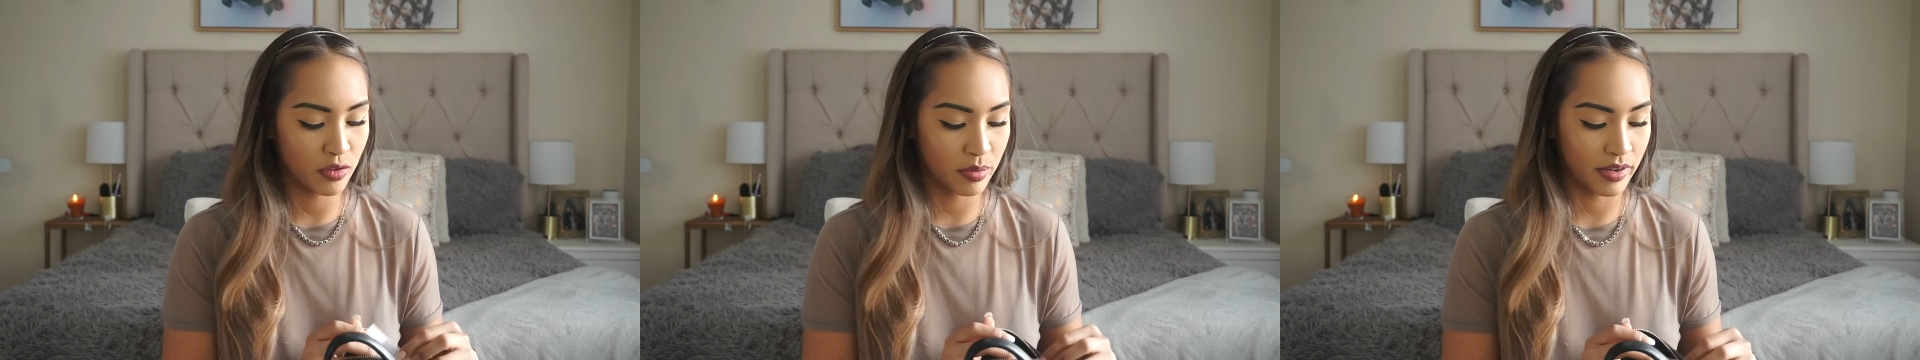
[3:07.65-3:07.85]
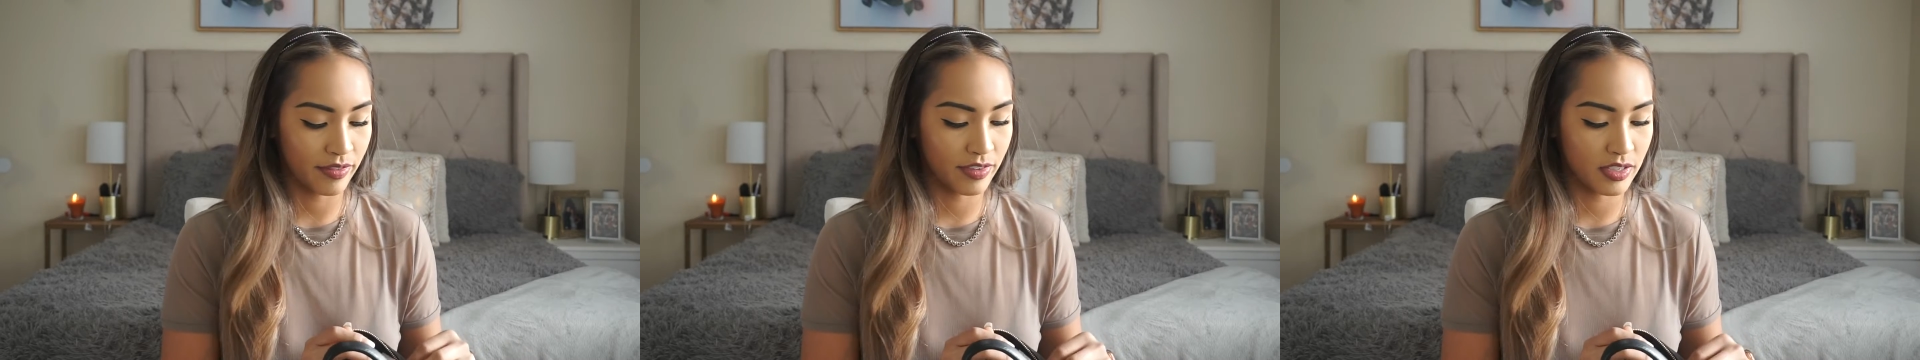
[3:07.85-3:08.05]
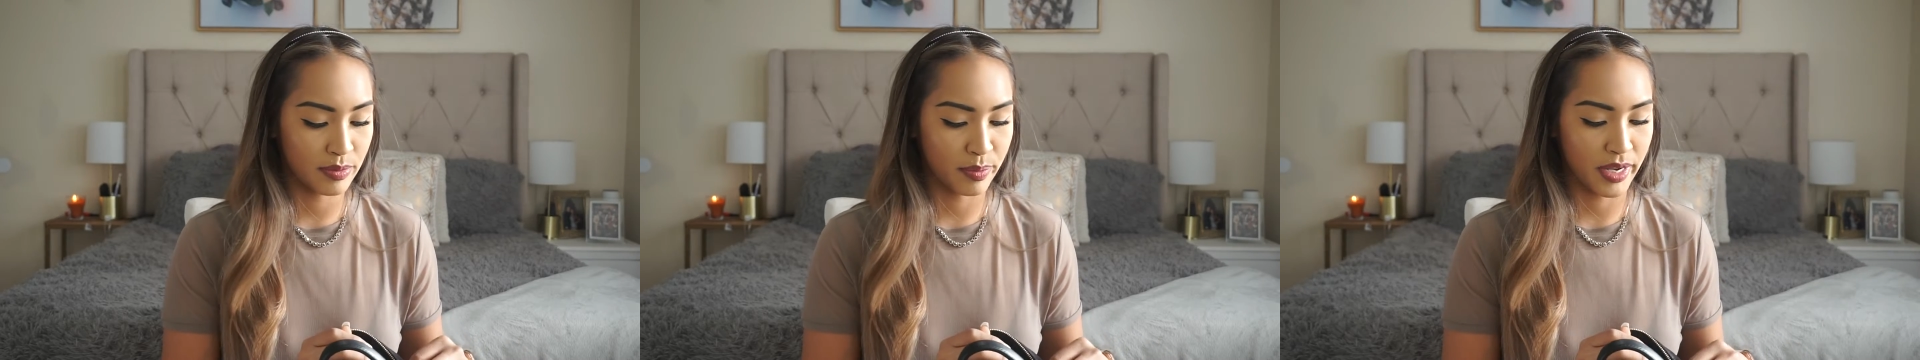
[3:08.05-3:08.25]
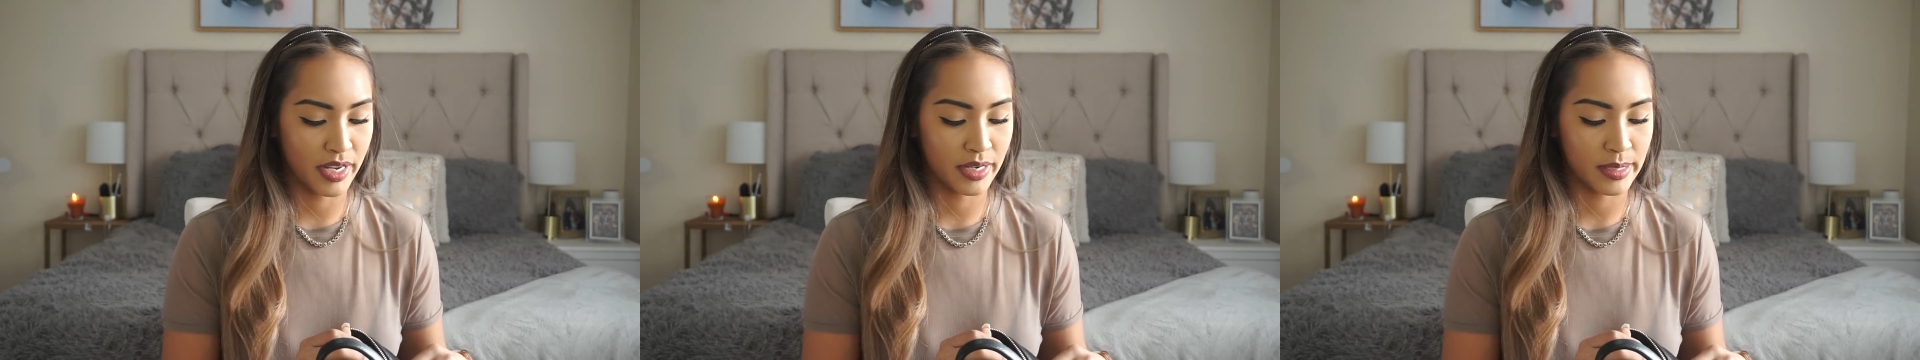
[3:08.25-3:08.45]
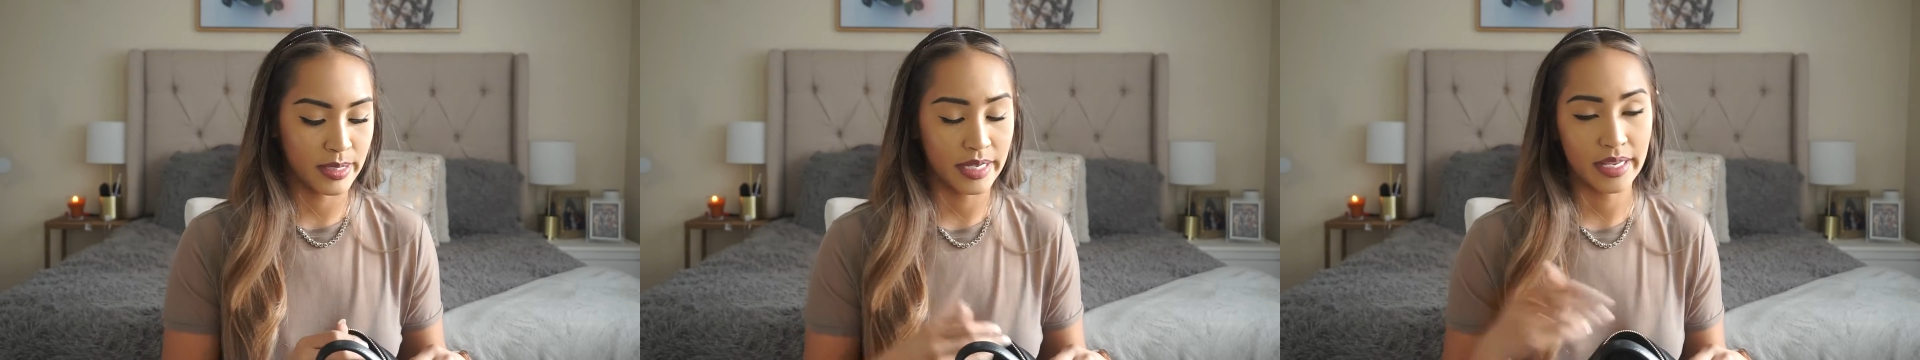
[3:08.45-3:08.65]
but if you
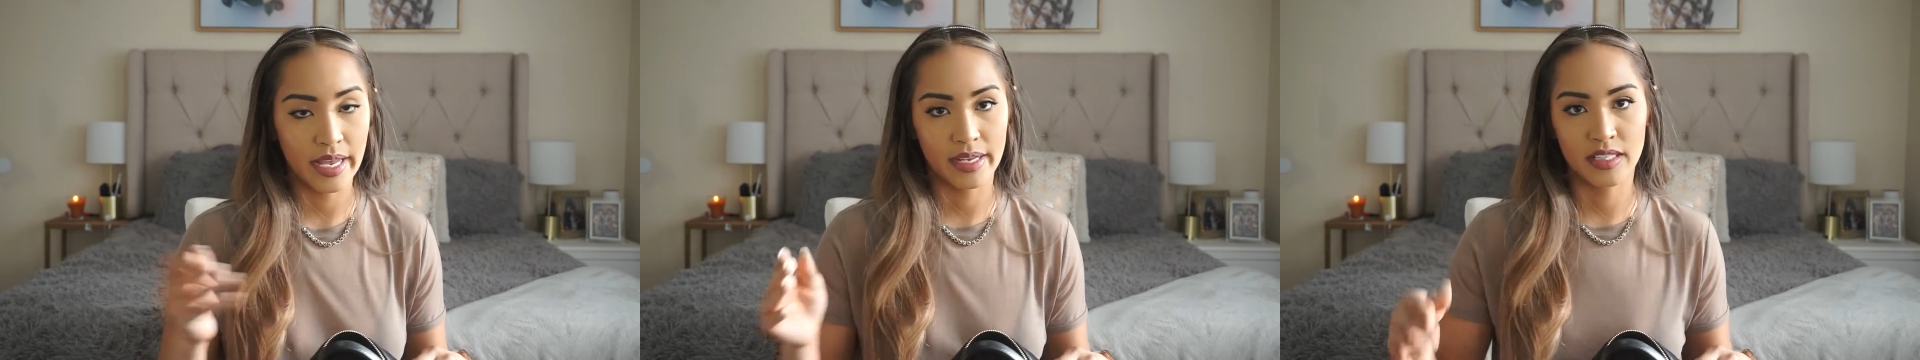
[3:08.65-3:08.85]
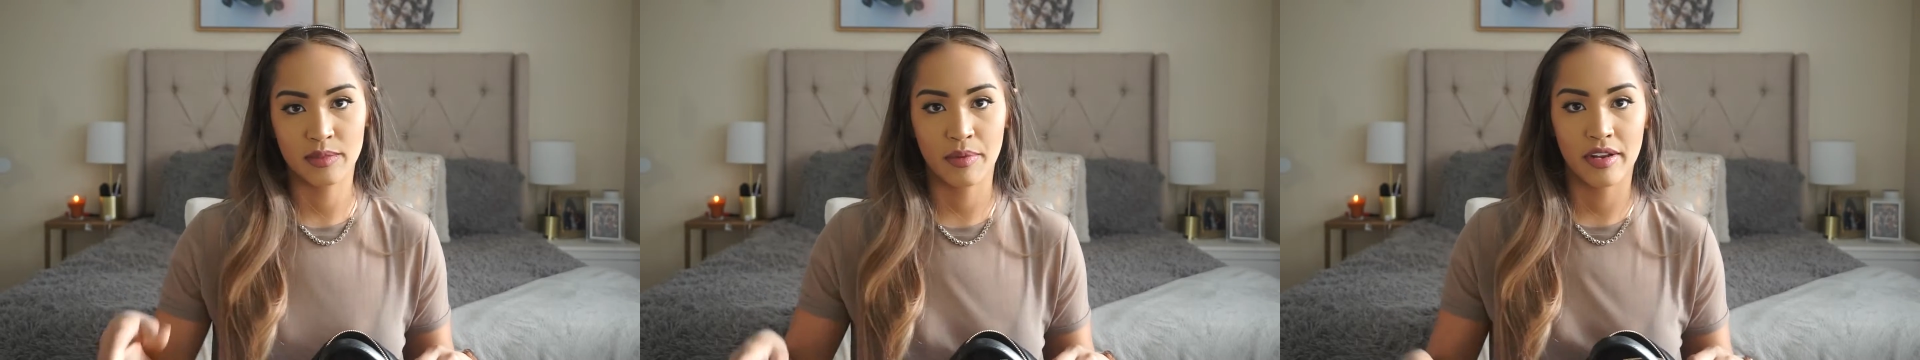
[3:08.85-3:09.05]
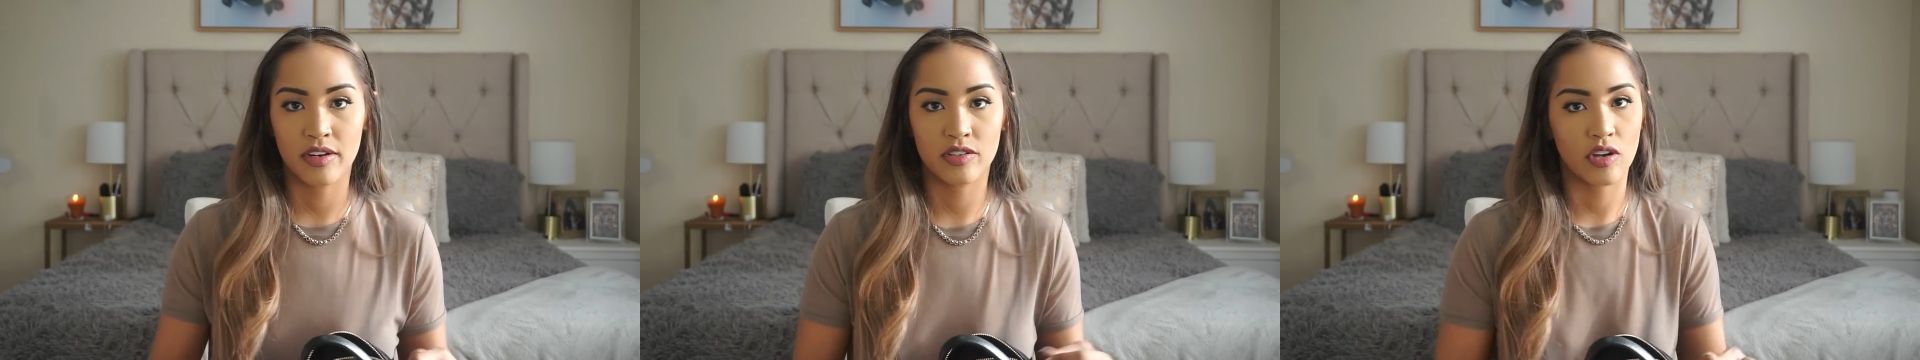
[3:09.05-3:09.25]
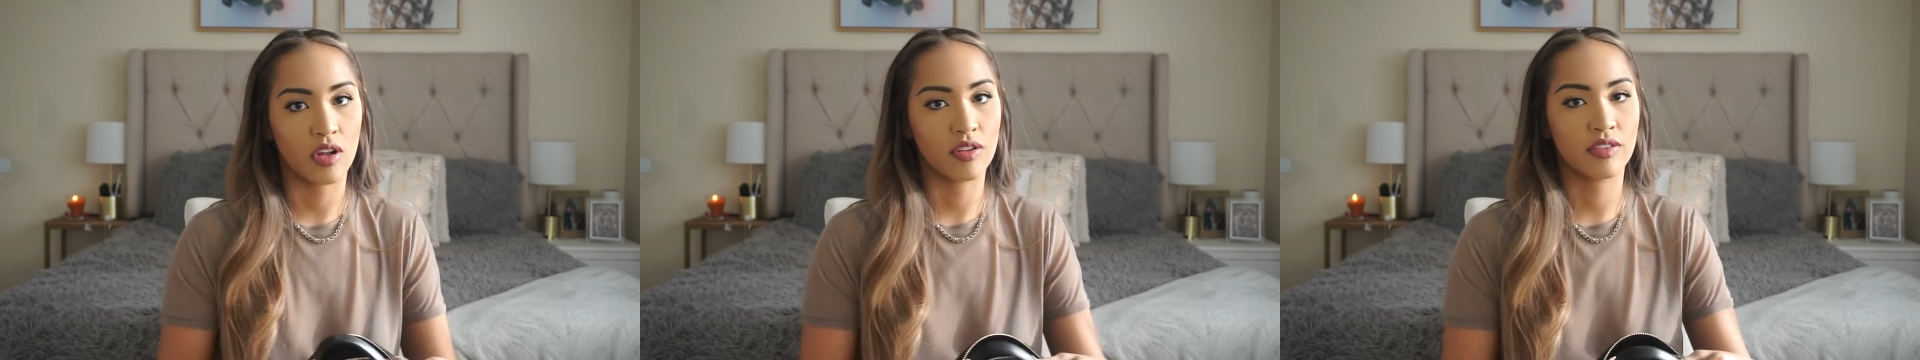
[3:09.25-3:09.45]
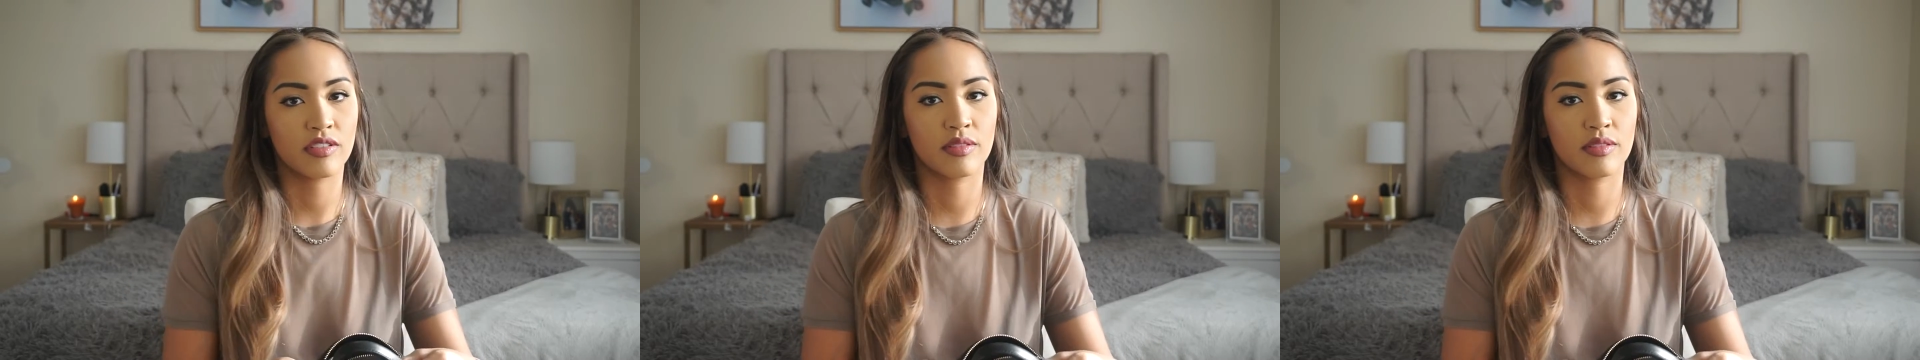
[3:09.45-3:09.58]
spend like X amount of dollars,